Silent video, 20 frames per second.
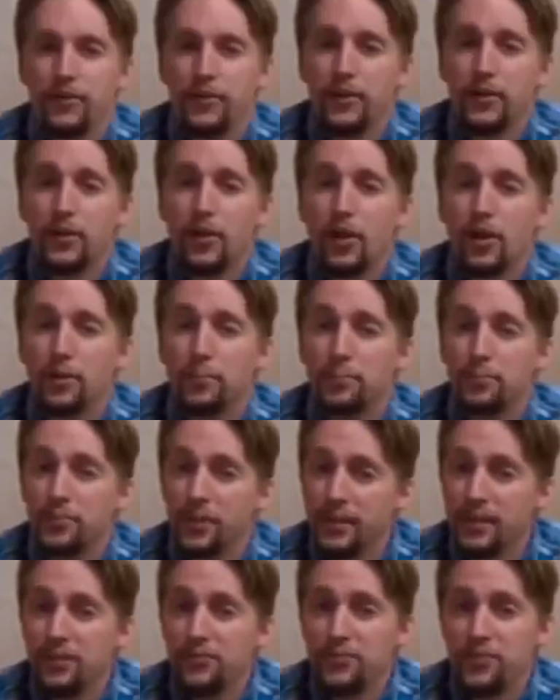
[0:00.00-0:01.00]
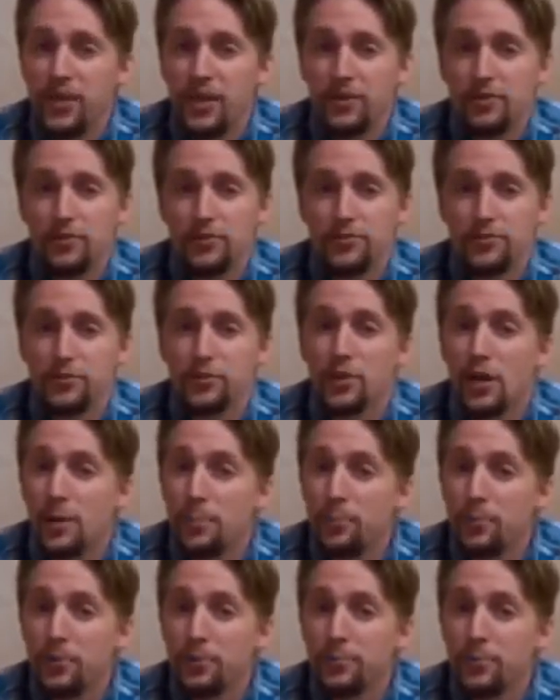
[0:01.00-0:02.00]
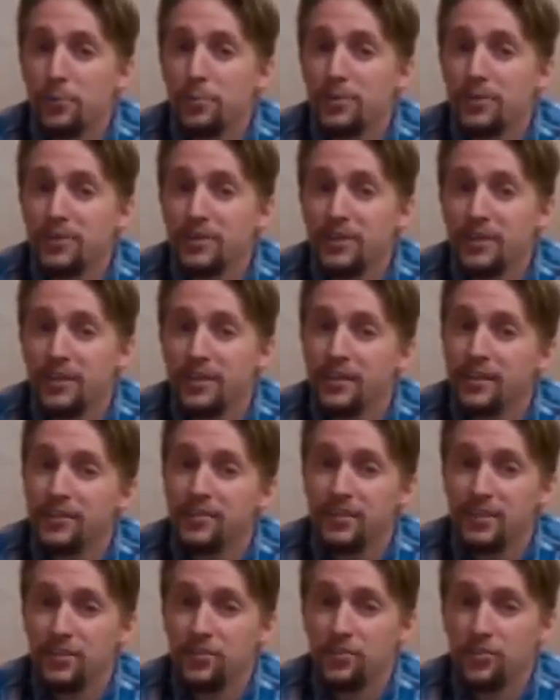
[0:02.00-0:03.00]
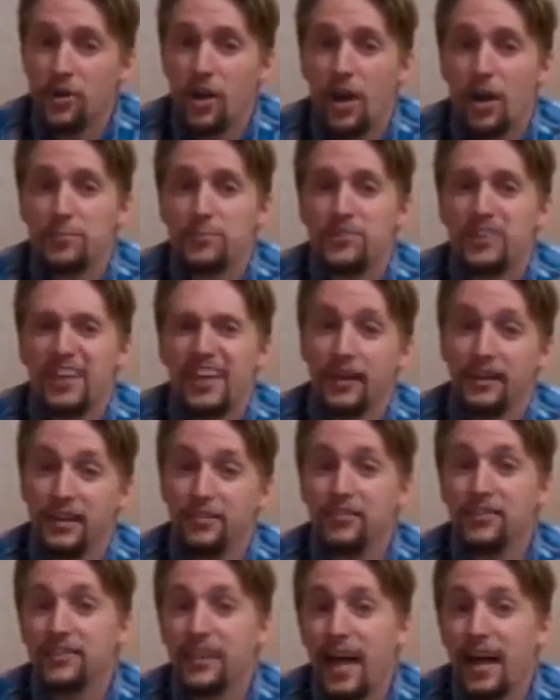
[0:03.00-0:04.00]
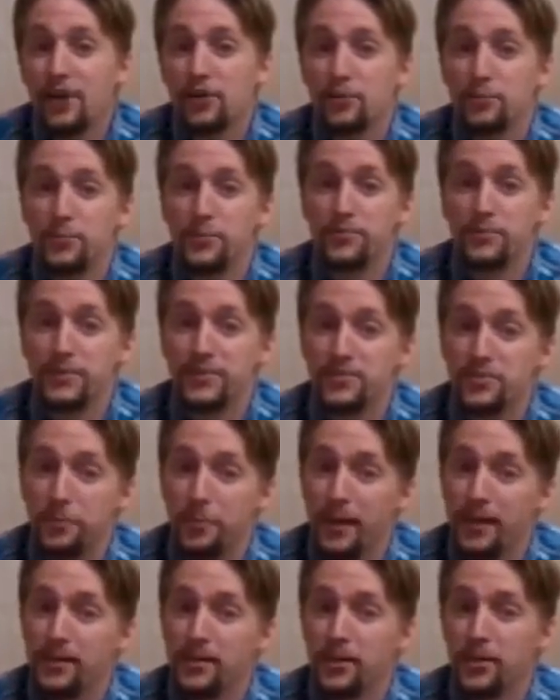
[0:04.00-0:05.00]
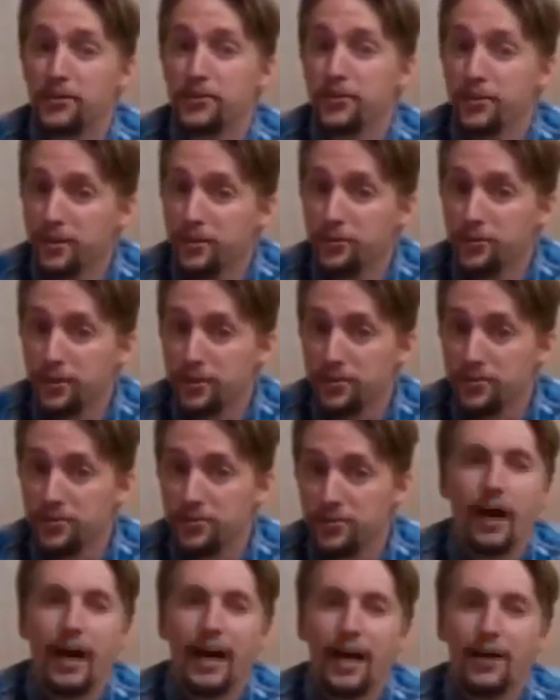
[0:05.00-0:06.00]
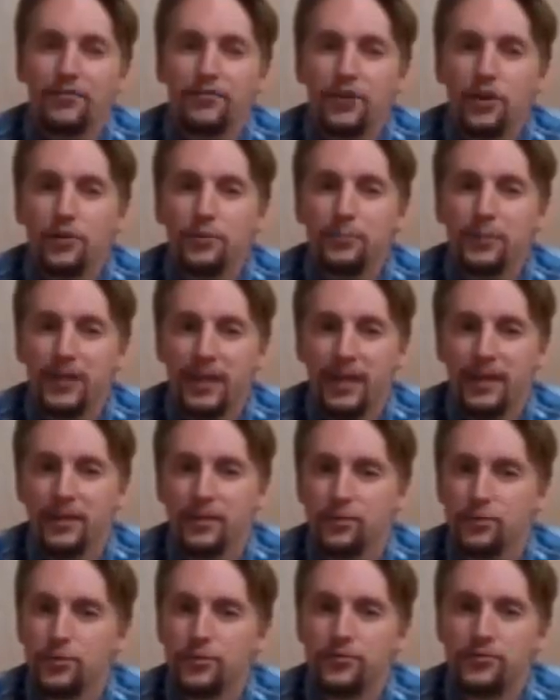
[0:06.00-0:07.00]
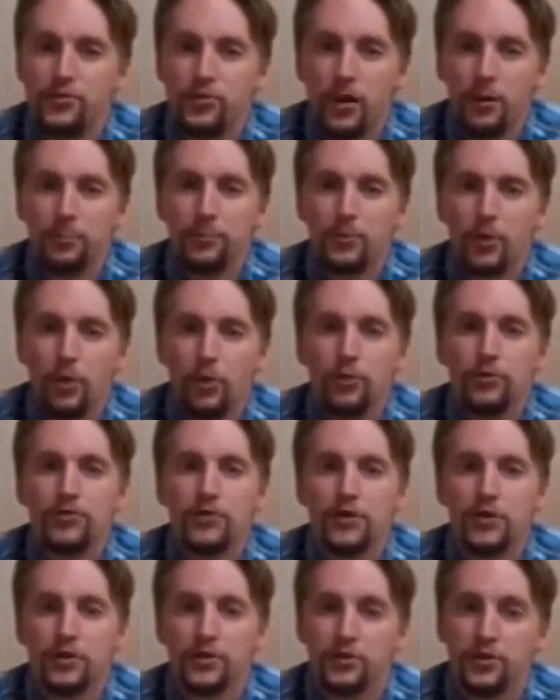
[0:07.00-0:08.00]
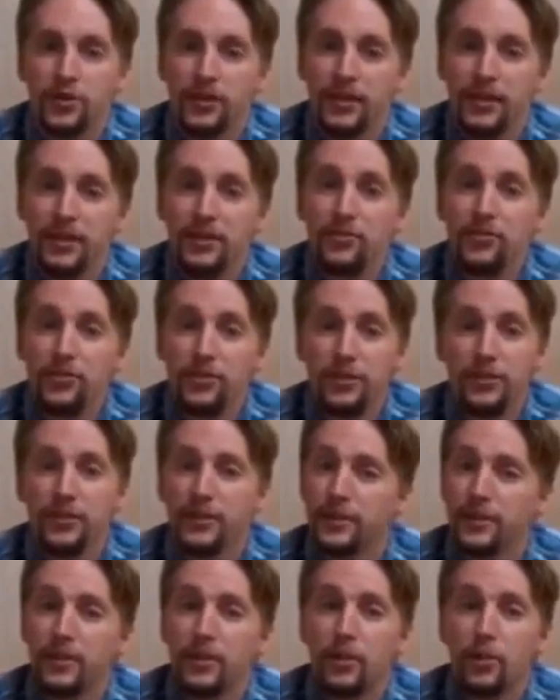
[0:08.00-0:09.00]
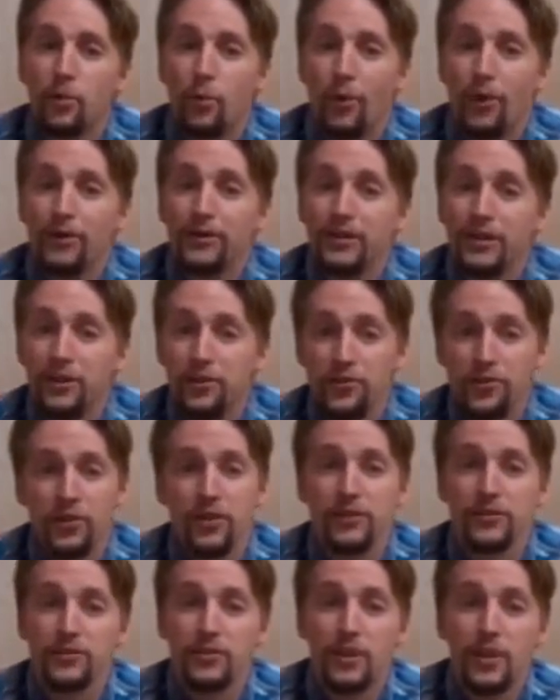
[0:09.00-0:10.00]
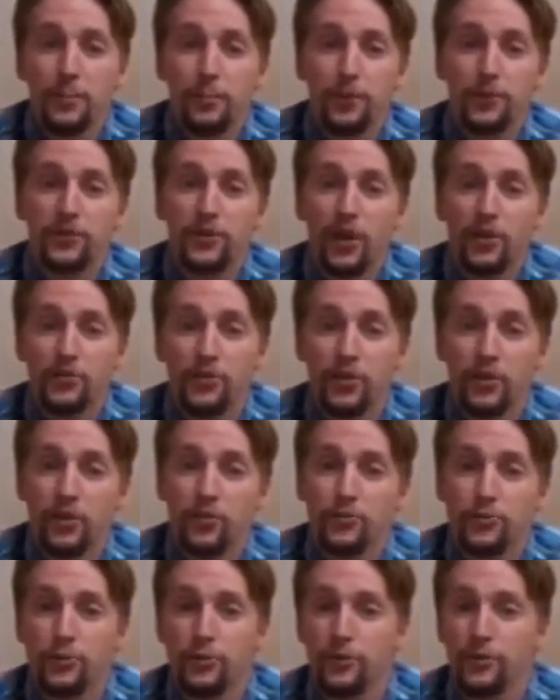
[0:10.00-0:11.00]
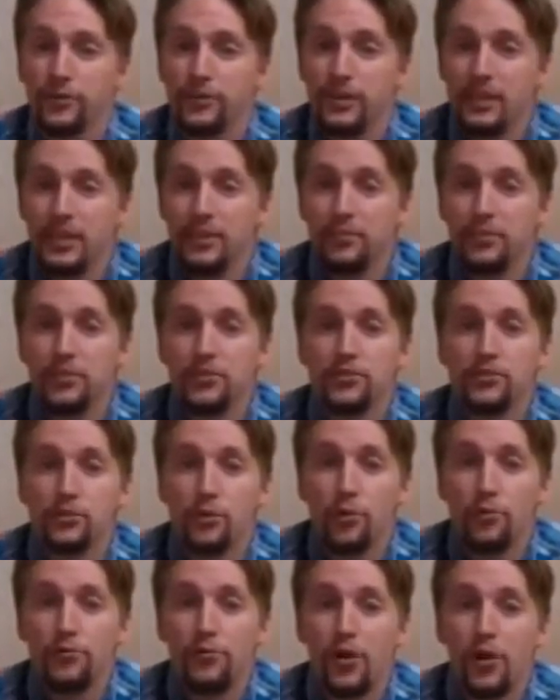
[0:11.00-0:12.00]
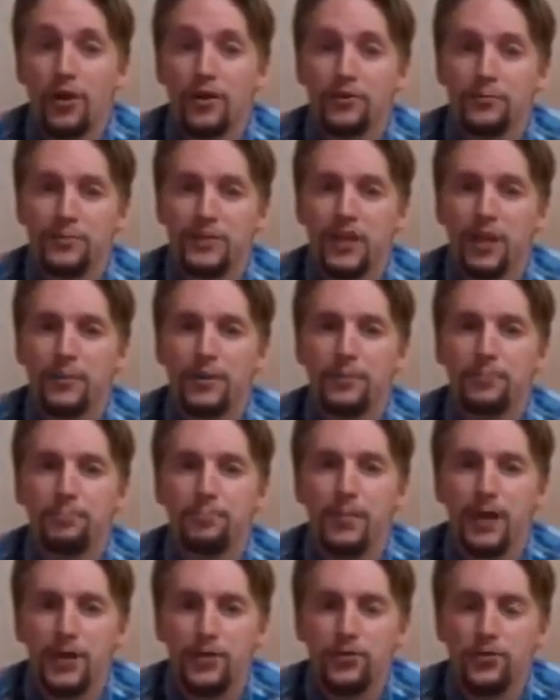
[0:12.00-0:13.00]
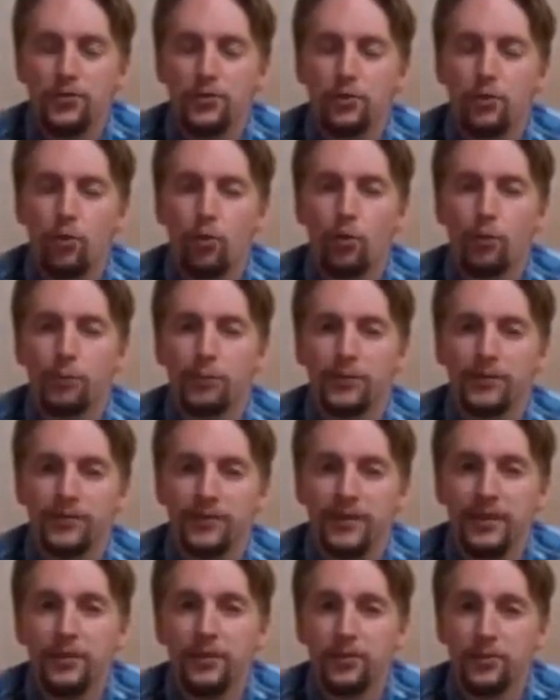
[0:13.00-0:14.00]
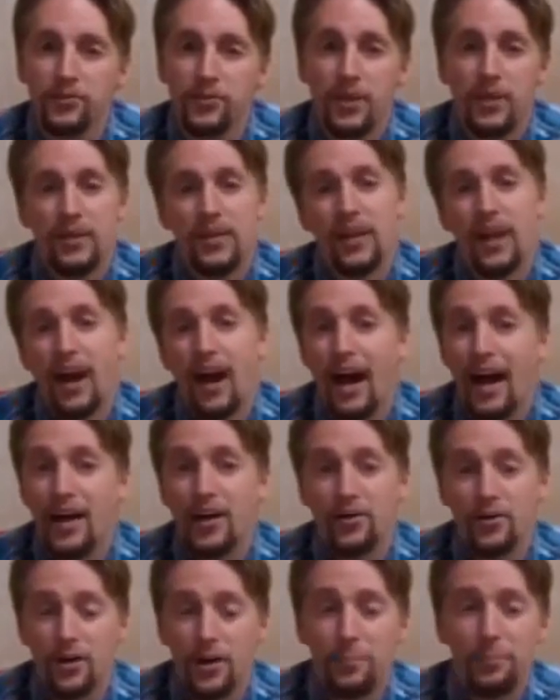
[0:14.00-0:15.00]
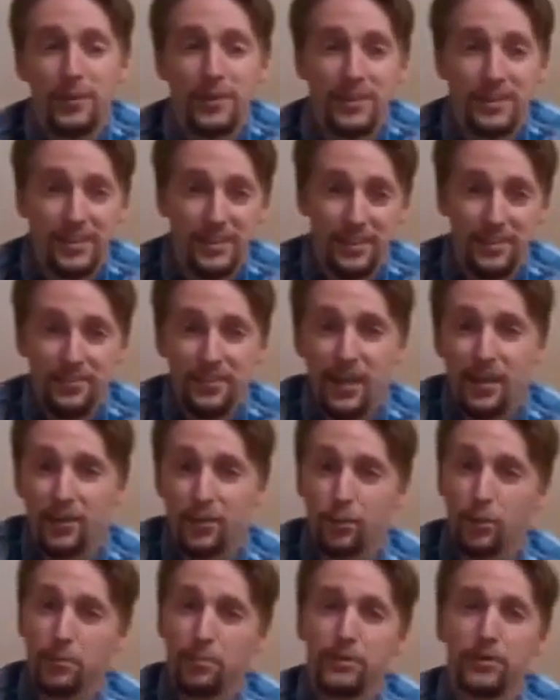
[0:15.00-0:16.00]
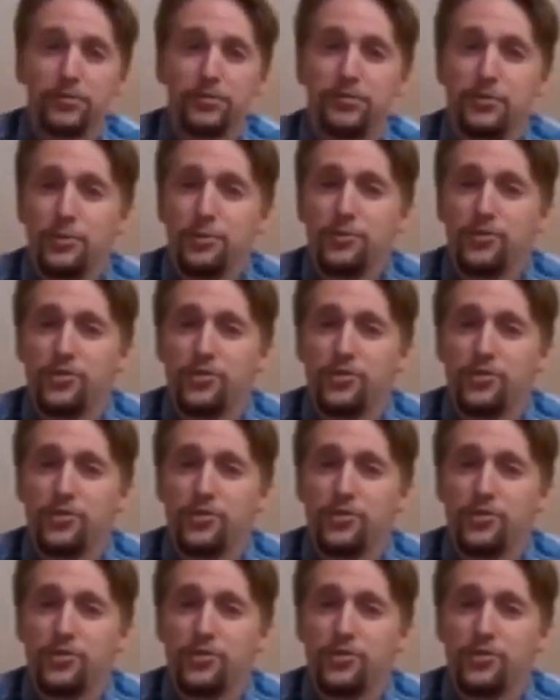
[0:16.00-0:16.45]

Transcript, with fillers: There are plenty of channels for upward mobility in these jobs and even lateral movements depending on your interests. I have known mechanics who have jumped over to engineering, quality assurance, production control, even so far as becoming major corporate leaders higher up in that corporate food